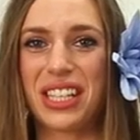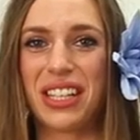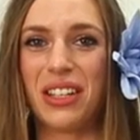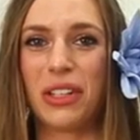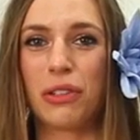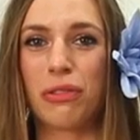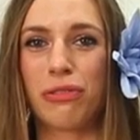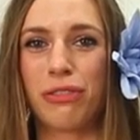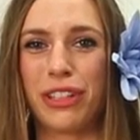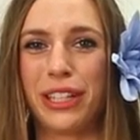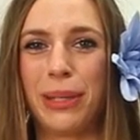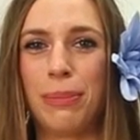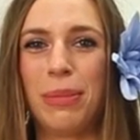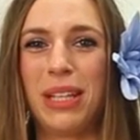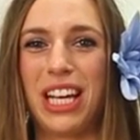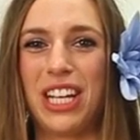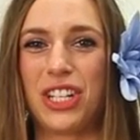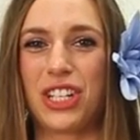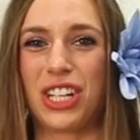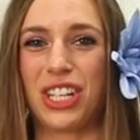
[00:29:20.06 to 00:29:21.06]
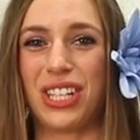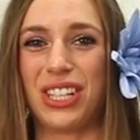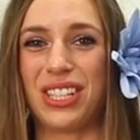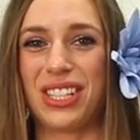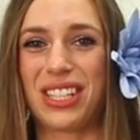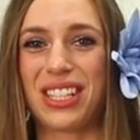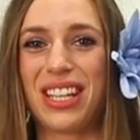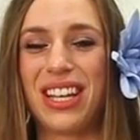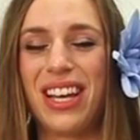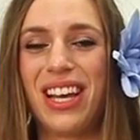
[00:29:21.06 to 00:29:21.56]
Guilt-Free Pleasures.
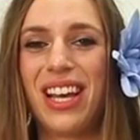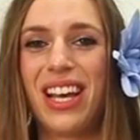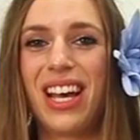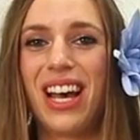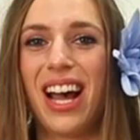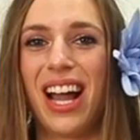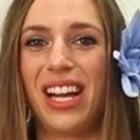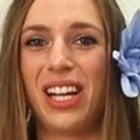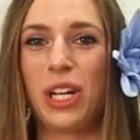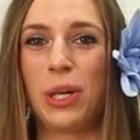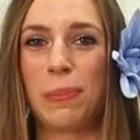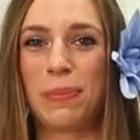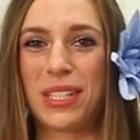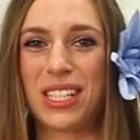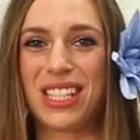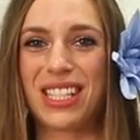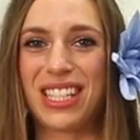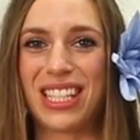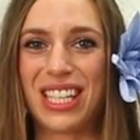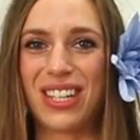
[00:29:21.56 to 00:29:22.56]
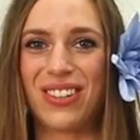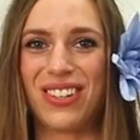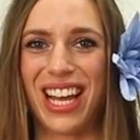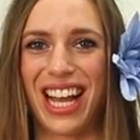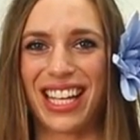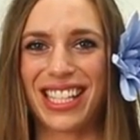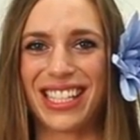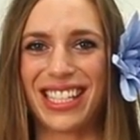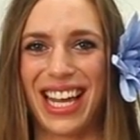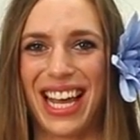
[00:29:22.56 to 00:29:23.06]
I hope to see you
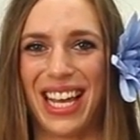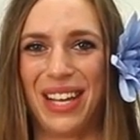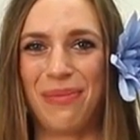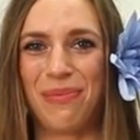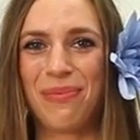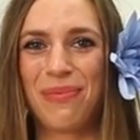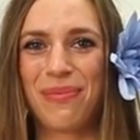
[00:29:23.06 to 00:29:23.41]
next time.